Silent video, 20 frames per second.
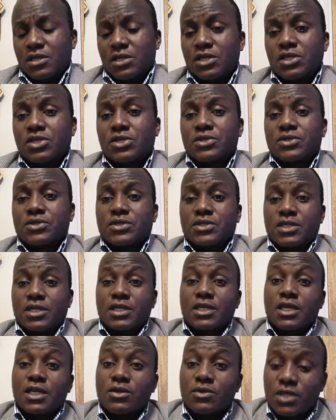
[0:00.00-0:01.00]
issues,
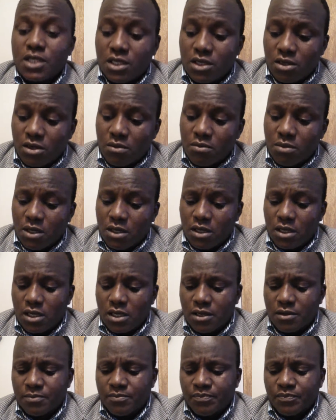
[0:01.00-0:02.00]
including
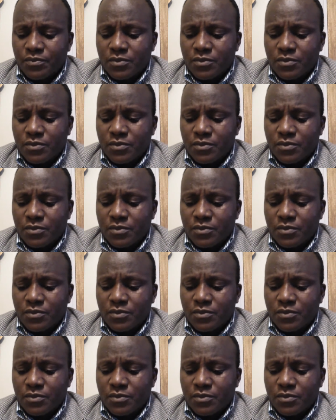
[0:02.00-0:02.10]
global